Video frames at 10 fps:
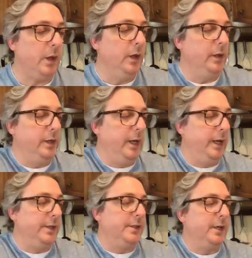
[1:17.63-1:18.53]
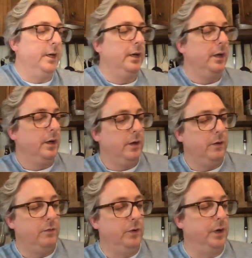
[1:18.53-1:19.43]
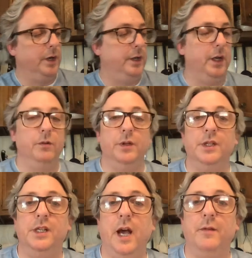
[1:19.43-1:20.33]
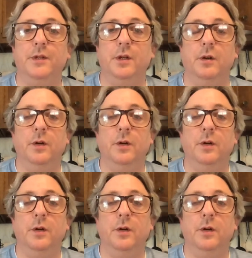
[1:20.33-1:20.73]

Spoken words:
is we're going to deal with the staff. So,